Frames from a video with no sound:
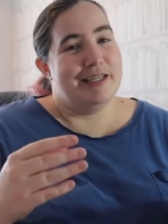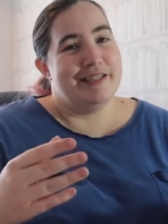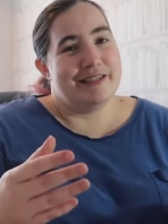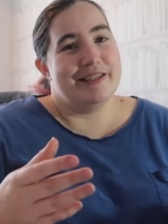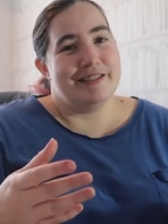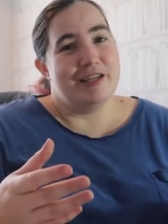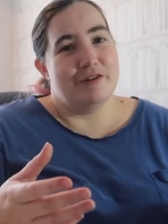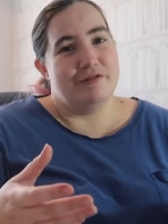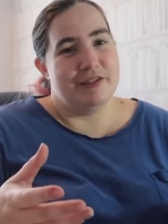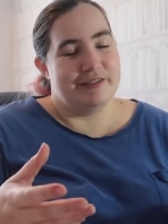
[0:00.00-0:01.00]
is it's a
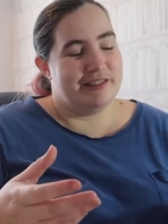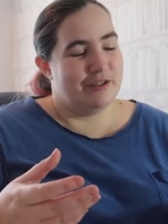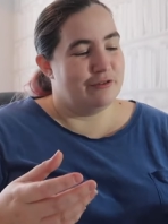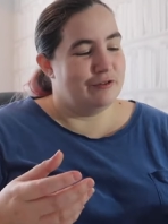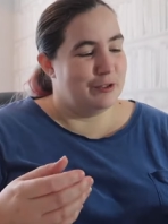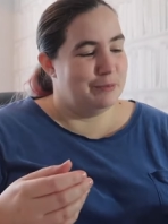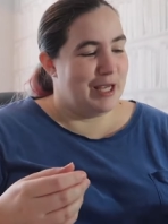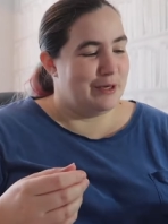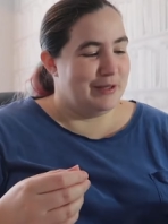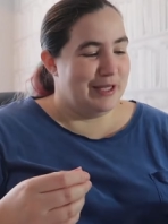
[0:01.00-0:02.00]
lot of fun to sit on the floor and
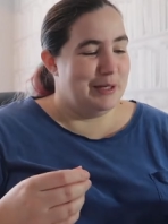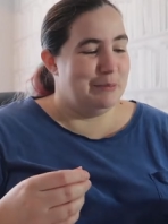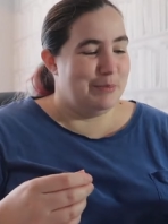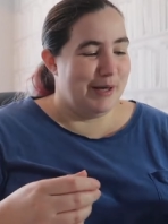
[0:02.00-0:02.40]
play with it,